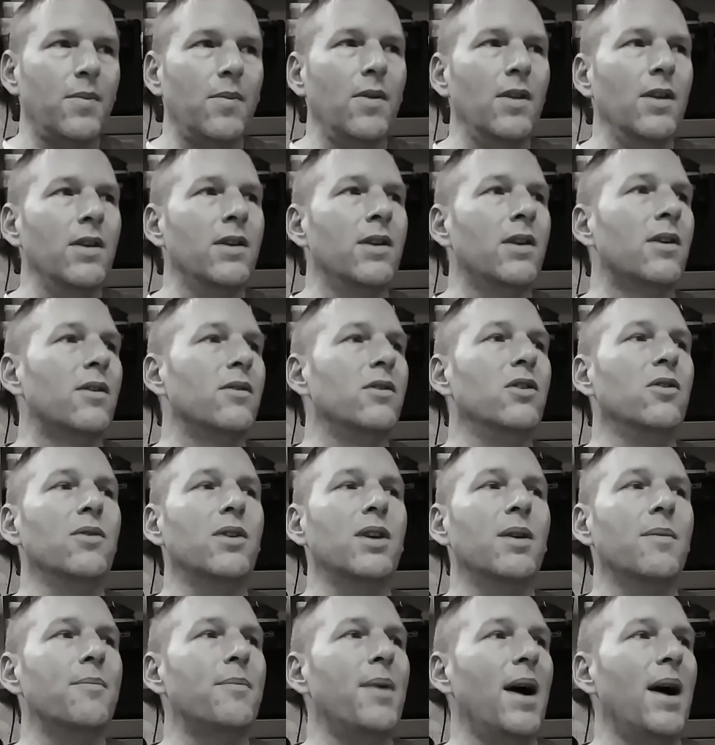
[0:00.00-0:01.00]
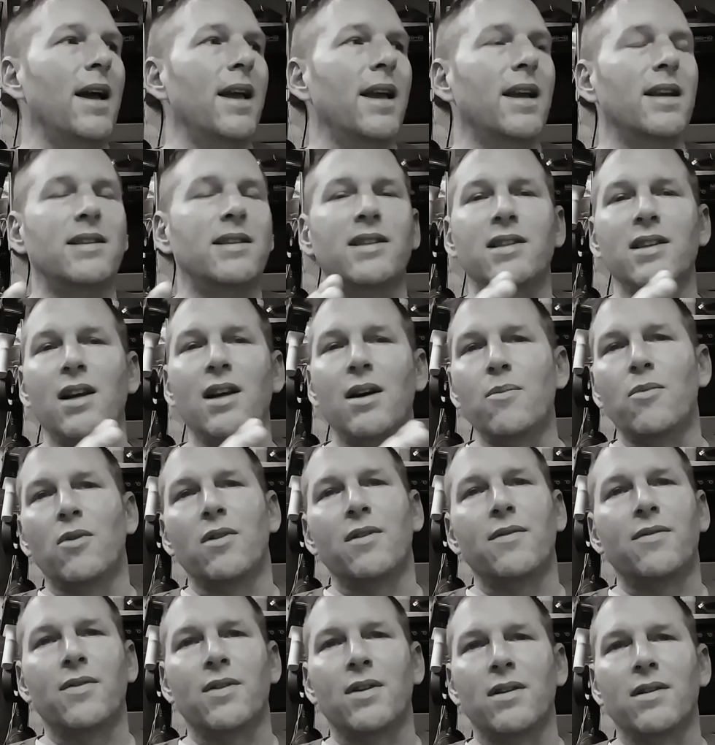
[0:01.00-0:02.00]
you know, you can buy a
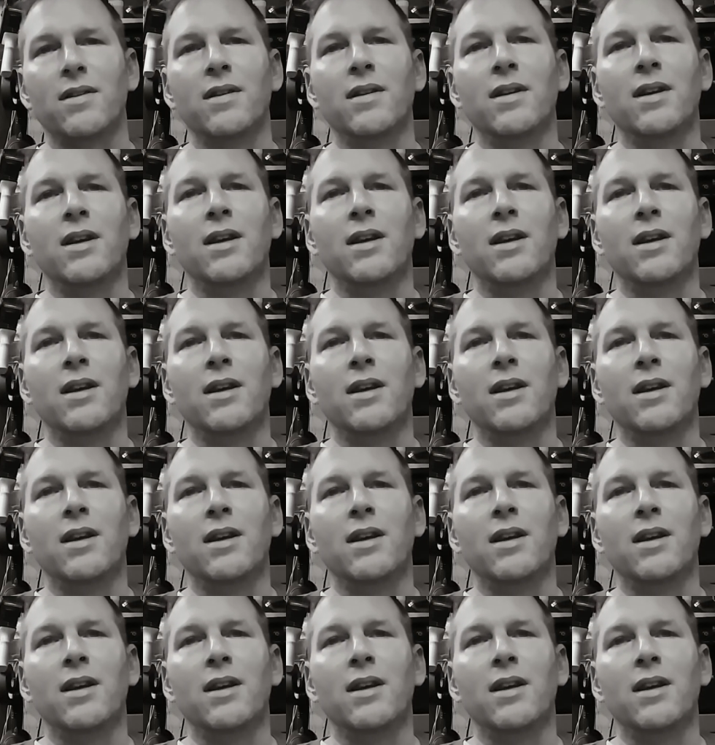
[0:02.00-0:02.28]
subwoofer.